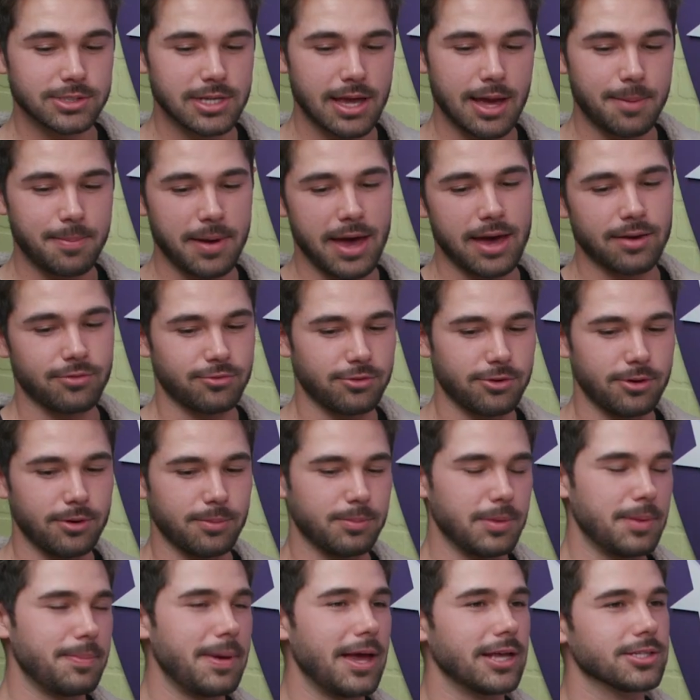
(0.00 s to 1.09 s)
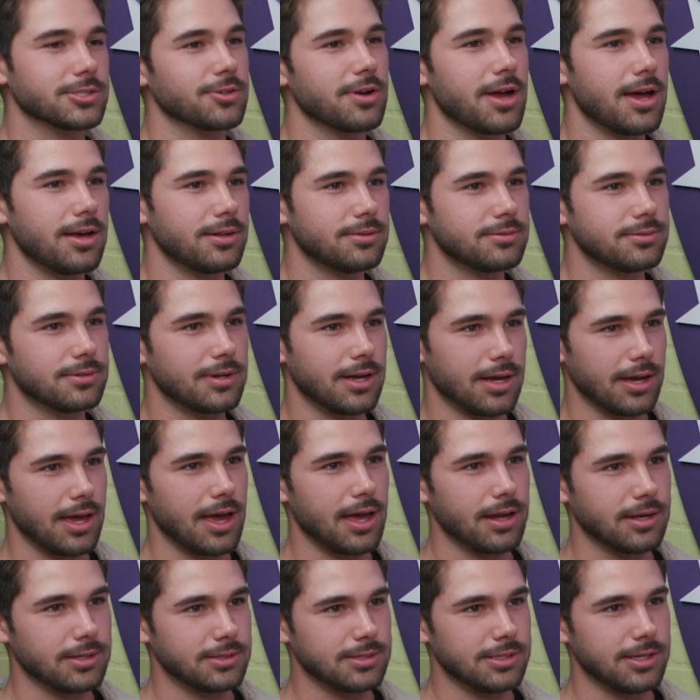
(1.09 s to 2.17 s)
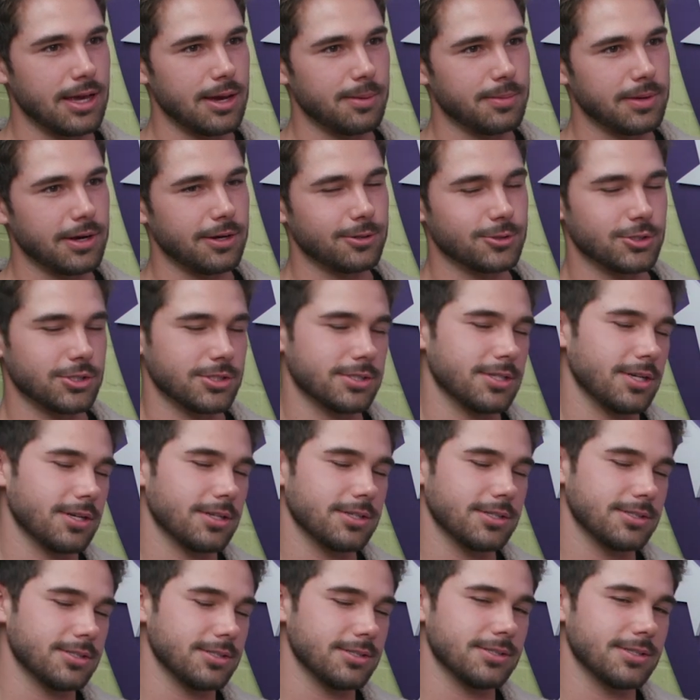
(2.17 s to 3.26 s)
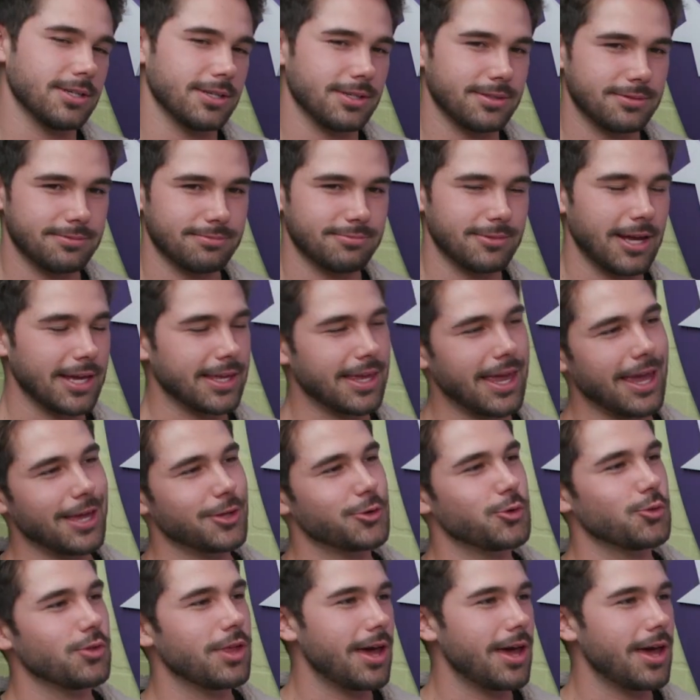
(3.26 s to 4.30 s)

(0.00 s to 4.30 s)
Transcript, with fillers: as I got back from the Bachelorette, I had a DM and I was just like, listen, like I can't do